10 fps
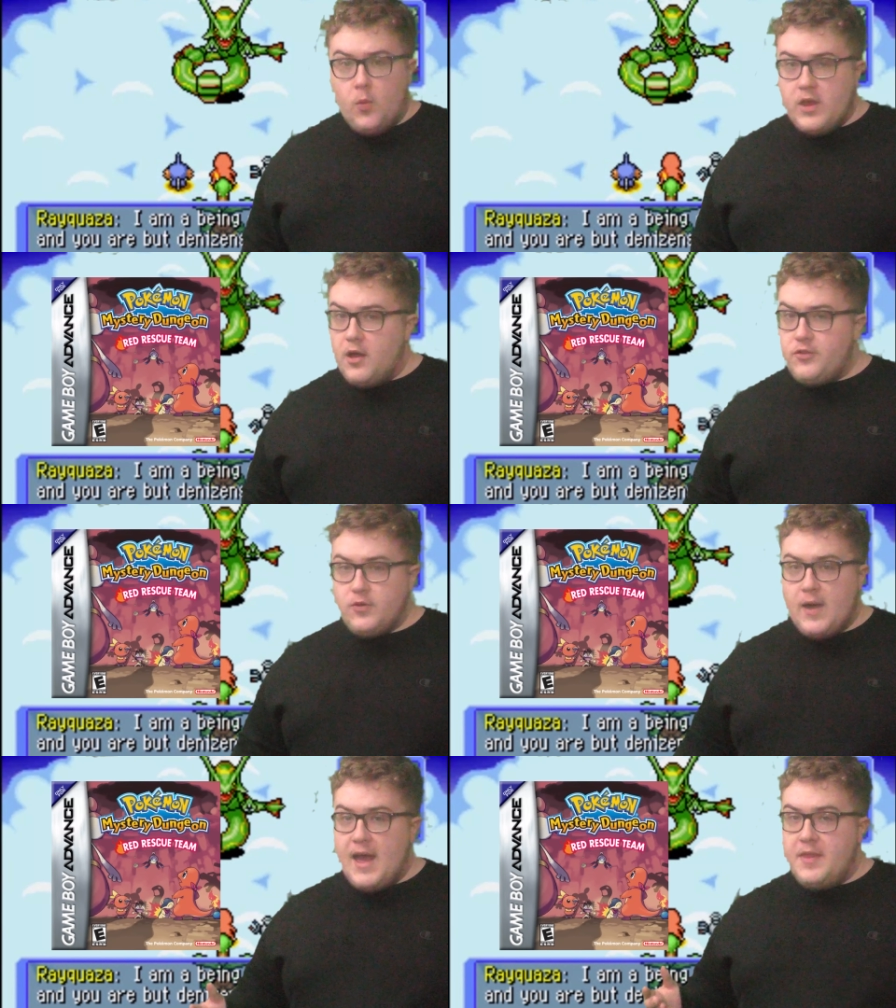We
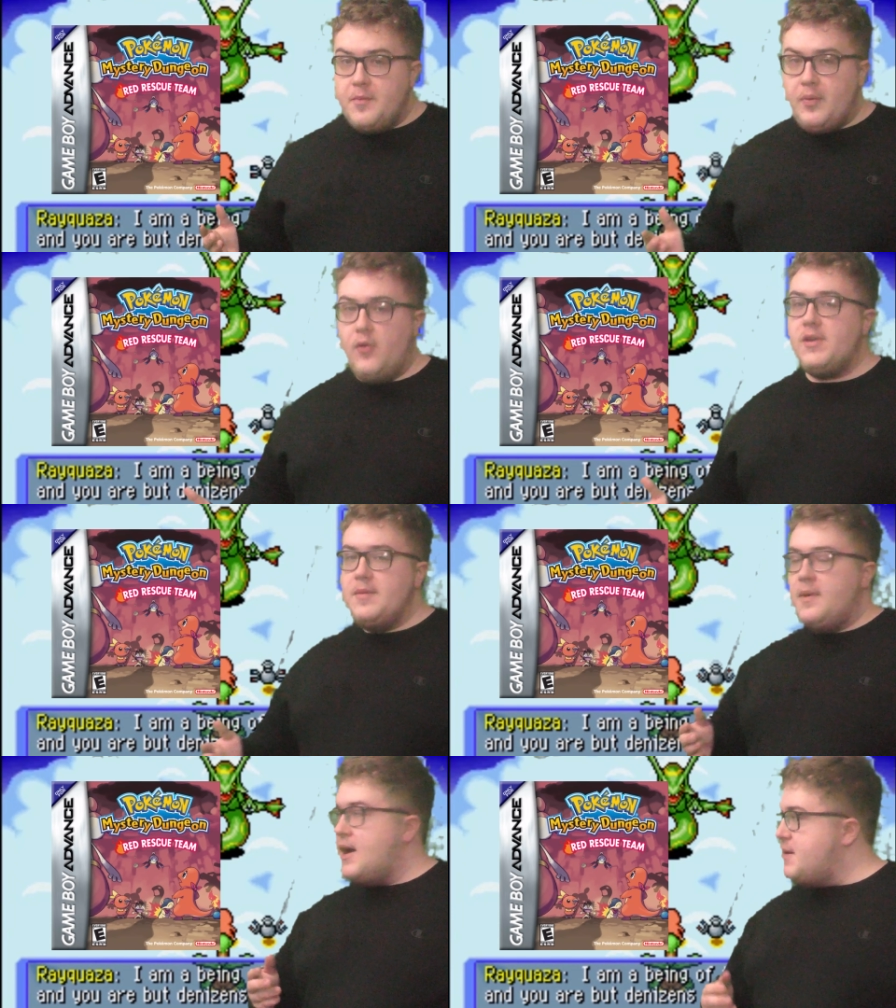also had the
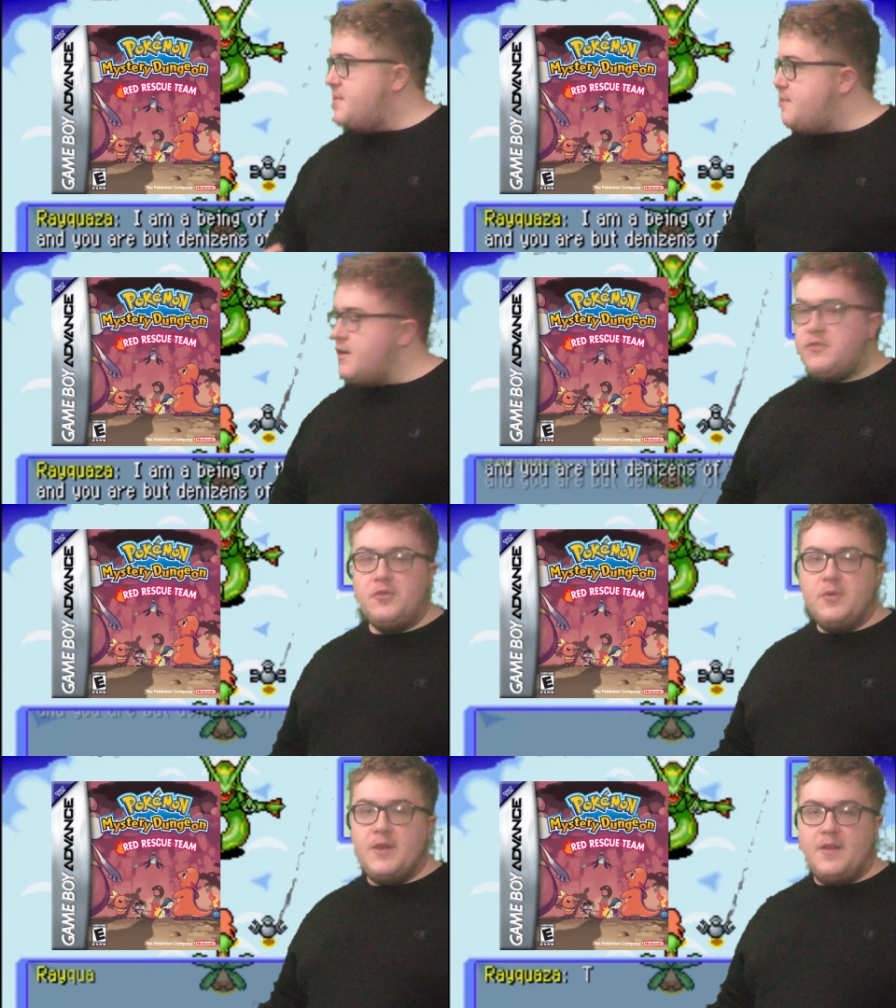Pokemon
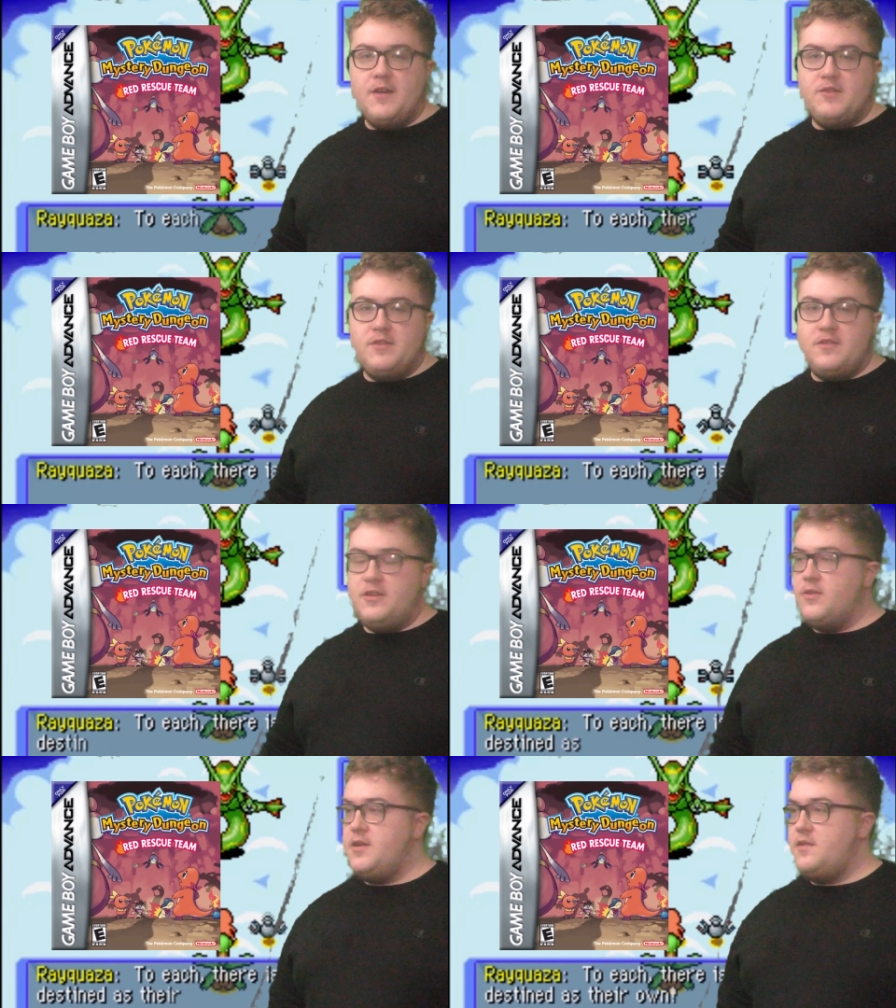Mystery Dungeon
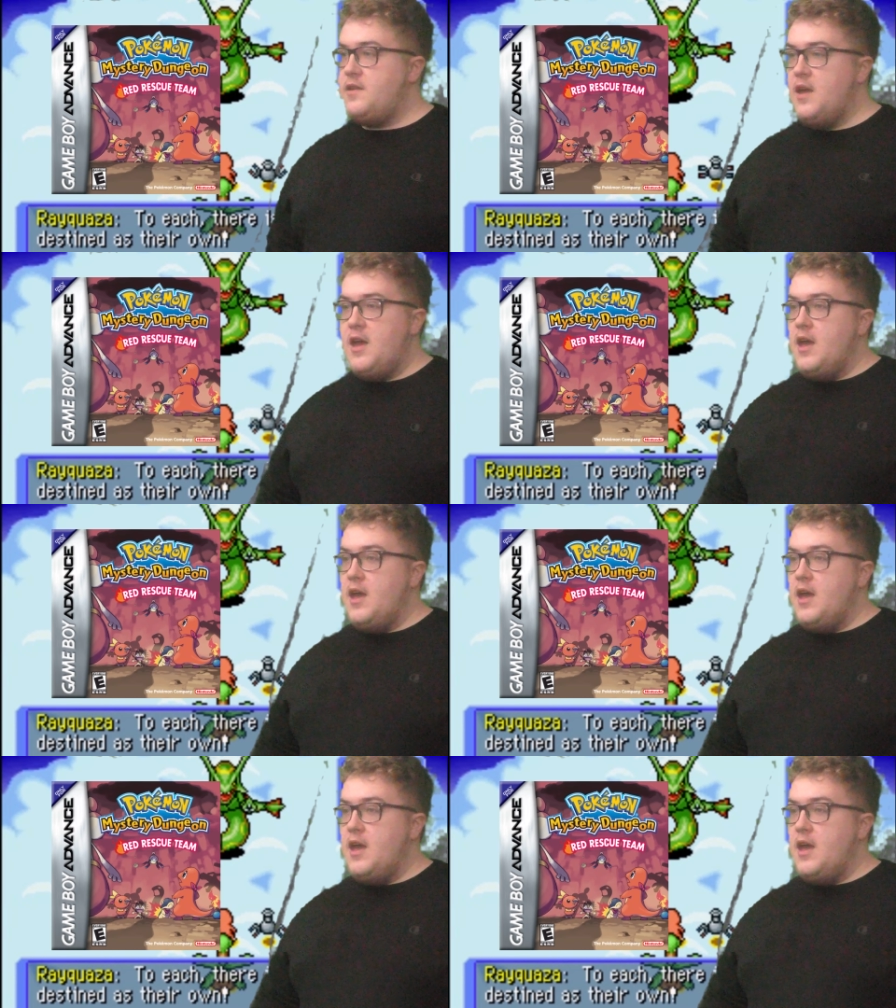series.